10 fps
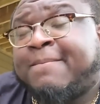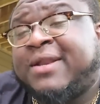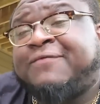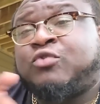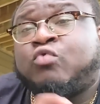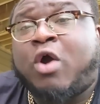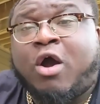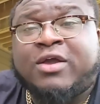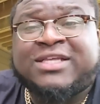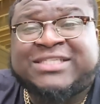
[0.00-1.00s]
But if you
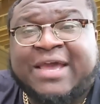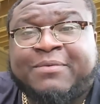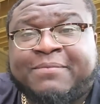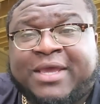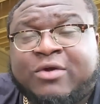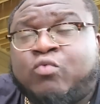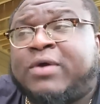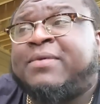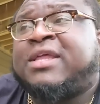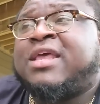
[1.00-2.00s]
are the type of man or
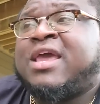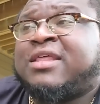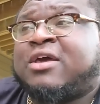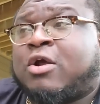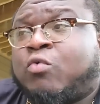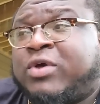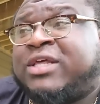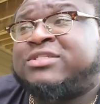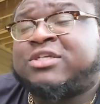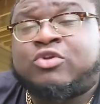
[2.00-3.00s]
woman that are
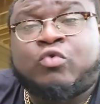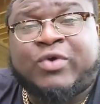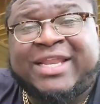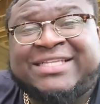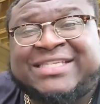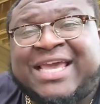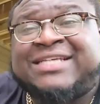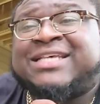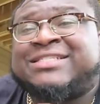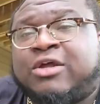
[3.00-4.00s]
willing to do what it
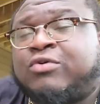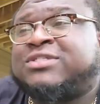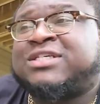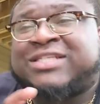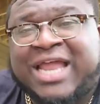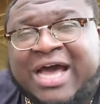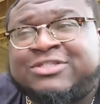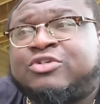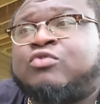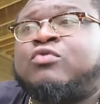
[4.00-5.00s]
takes, as long as it's
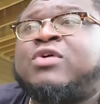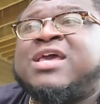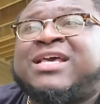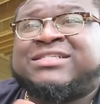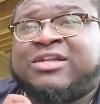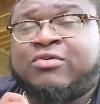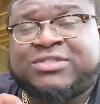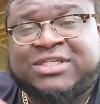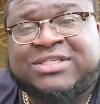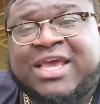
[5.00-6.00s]
logical, as long
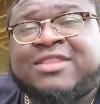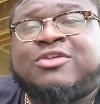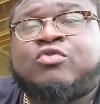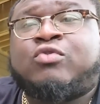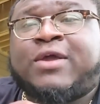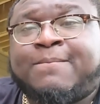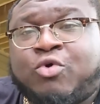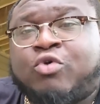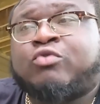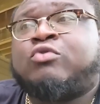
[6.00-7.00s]
as it's ethical and
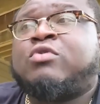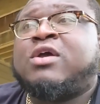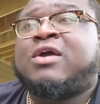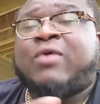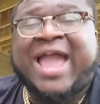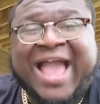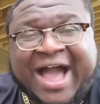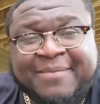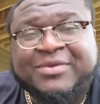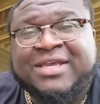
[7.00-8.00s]
moral, right?
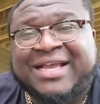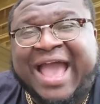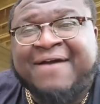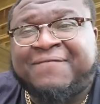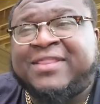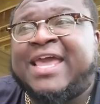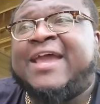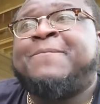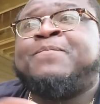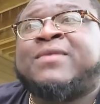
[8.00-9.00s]
I'm your guy for
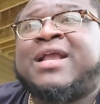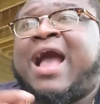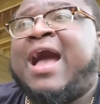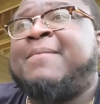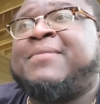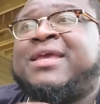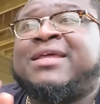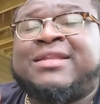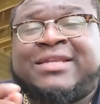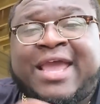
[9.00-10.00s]
that
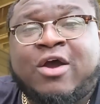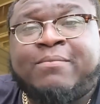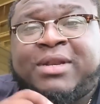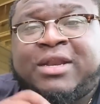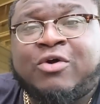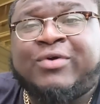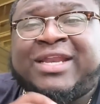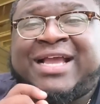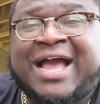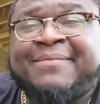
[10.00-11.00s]
Comment down below
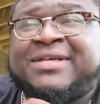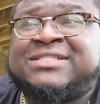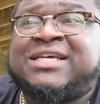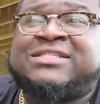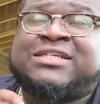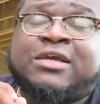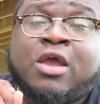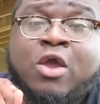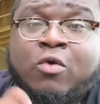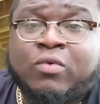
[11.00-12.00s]
in the comment section
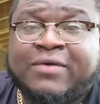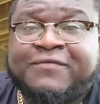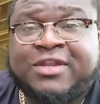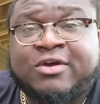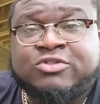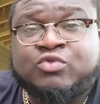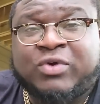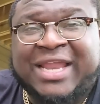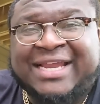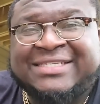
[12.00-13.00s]
what videos you
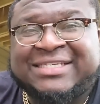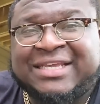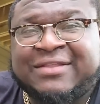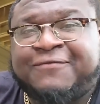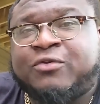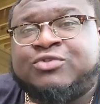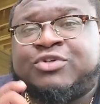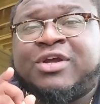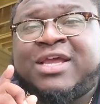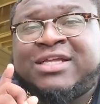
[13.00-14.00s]
would like to see in the
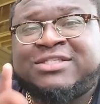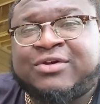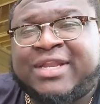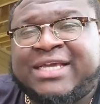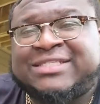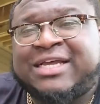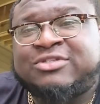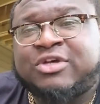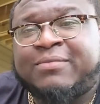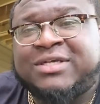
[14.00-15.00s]
future. Till next
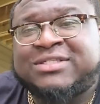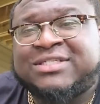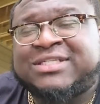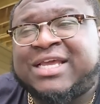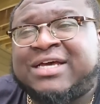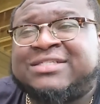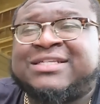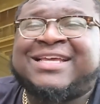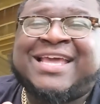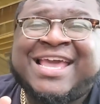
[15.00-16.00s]
time, so much, stay
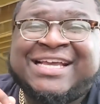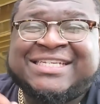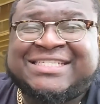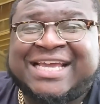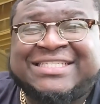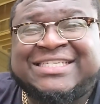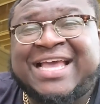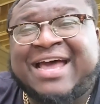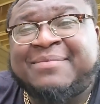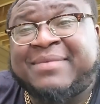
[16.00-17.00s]
hustling.
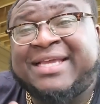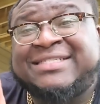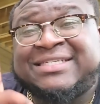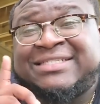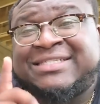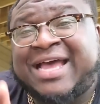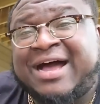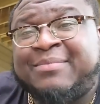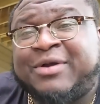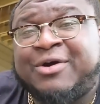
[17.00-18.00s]
JT Automations,
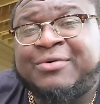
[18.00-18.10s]
I'm gone.